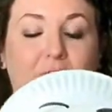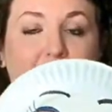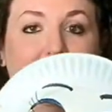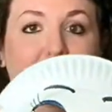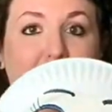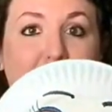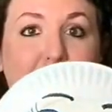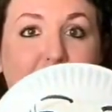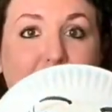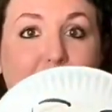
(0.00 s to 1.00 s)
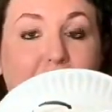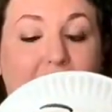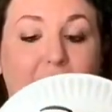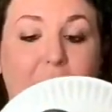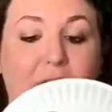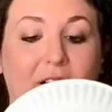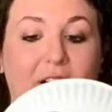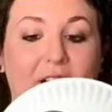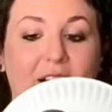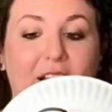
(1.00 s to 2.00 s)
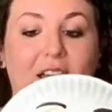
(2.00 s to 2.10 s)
the eye holes with a black marker,